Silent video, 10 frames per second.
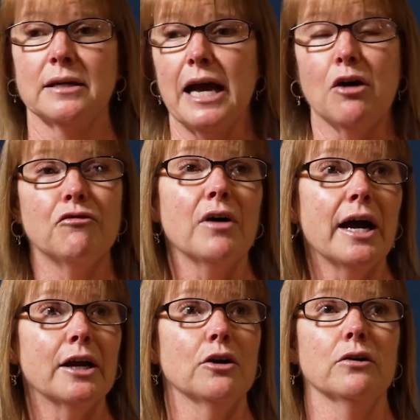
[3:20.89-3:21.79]
Cal
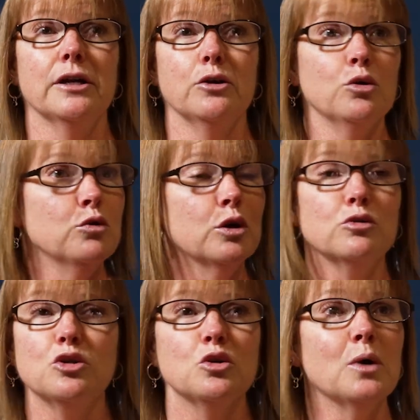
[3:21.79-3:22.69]
Fire and who
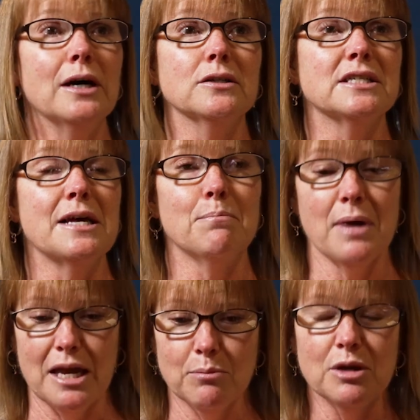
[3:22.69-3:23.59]
knows who else that
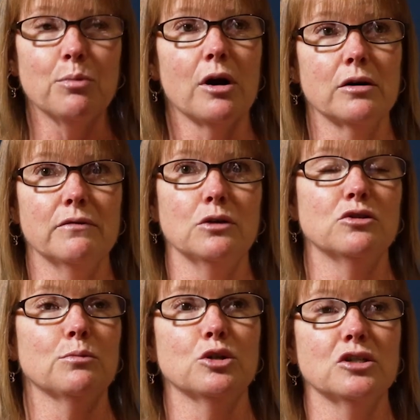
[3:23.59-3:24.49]
may be part of
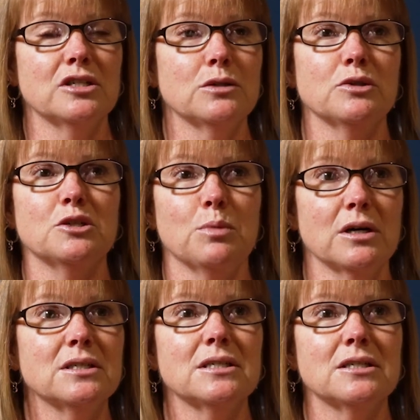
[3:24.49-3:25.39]
those emergency
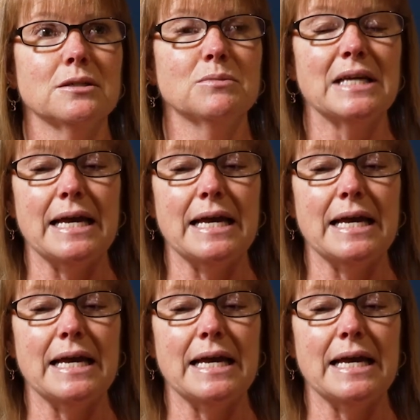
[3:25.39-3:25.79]
response systems.